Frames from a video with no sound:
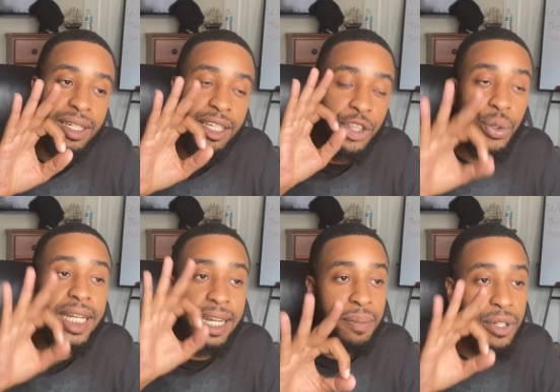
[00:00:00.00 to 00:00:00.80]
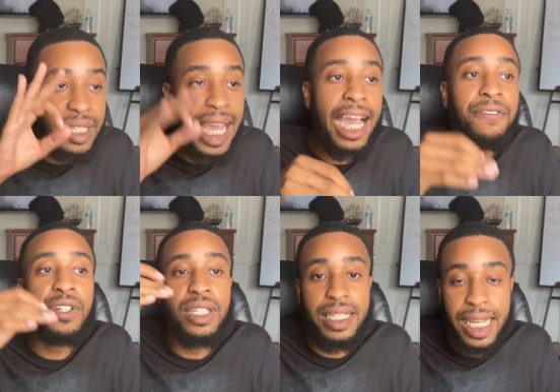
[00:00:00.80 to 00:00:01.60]
3 numbers after
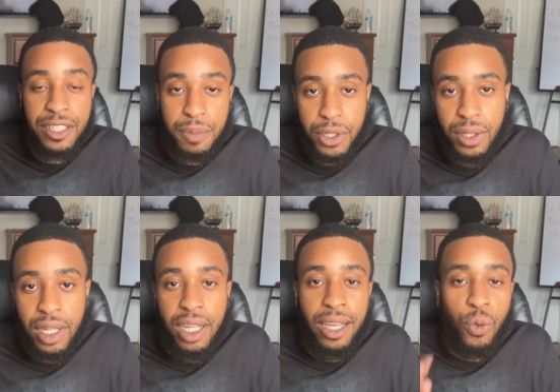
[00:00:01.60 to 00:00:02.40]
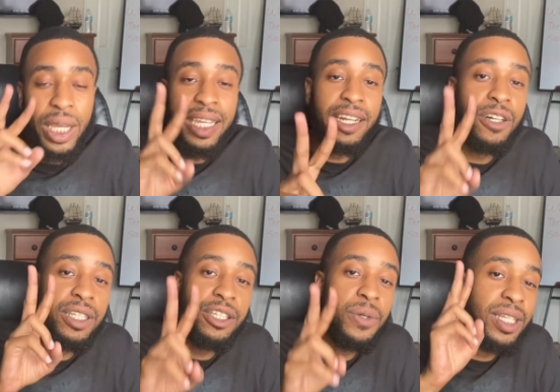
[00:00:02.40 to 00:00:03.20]
the decimal. We can
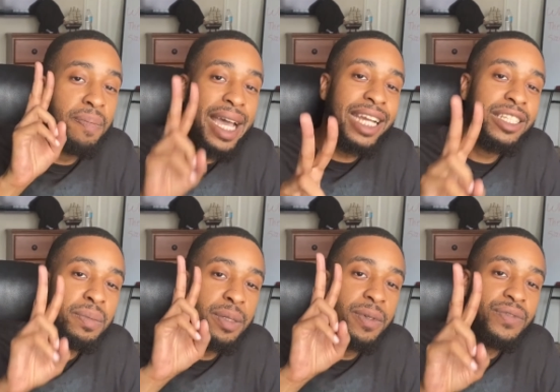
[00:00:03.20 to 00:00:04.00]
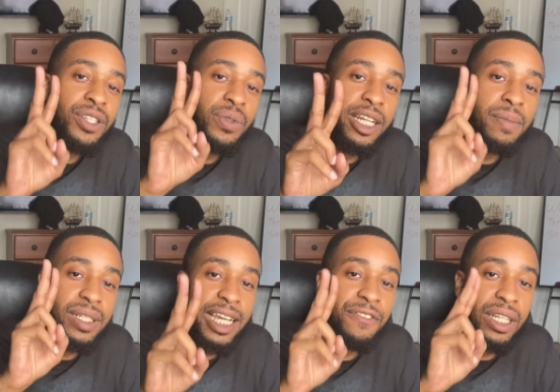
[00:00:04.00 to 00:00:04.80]
only use a maximum of 2
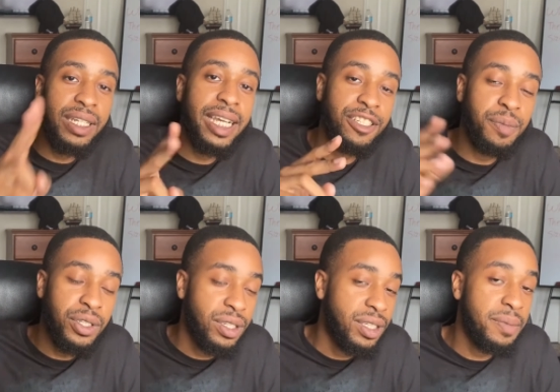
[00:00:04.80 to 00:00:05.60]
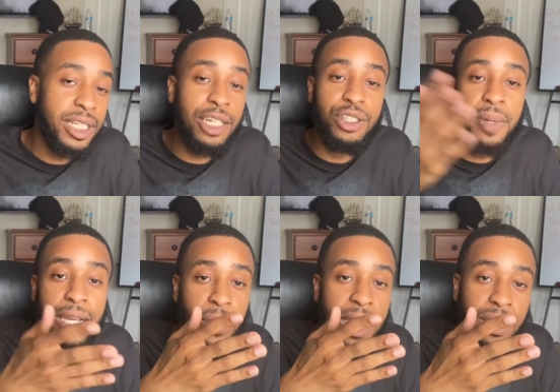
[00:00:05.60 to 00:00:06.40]
numbers after the decimal. So sometimes you might
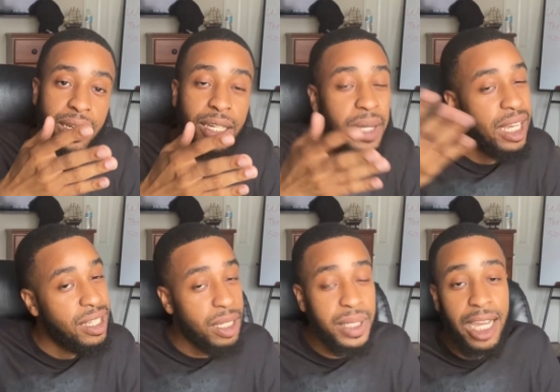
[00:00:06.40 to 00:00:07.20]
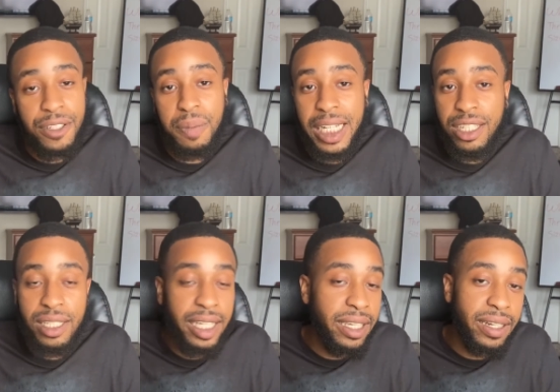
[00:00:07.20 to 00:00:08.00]
round it up. Sometimes you might
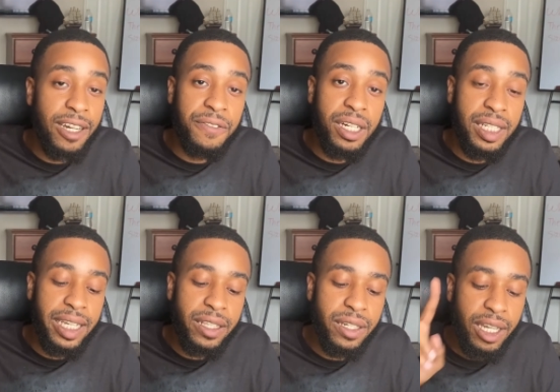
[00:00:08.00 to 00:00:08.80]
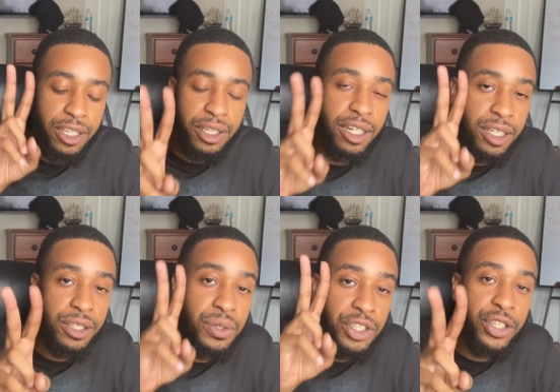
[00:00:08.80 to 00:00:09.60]
just kick it off altogether. You can only
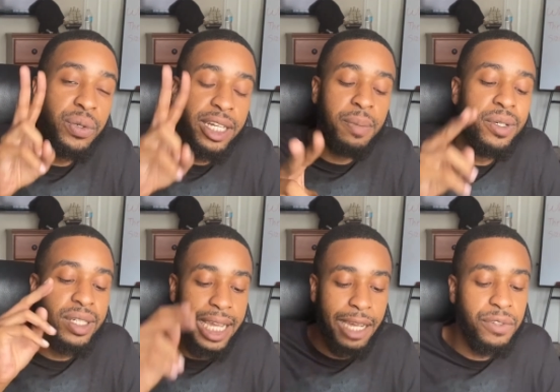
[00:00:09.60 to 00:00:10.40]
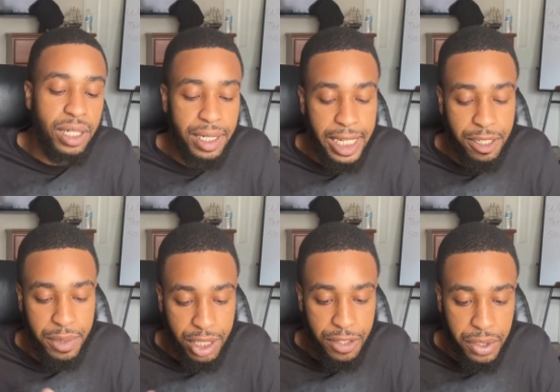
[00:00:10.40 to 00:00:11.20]
use 2 numbers after the decimal
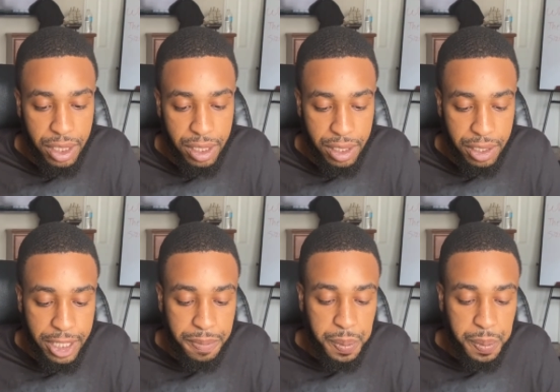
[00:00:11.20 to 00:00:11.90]
just for clarity, okay?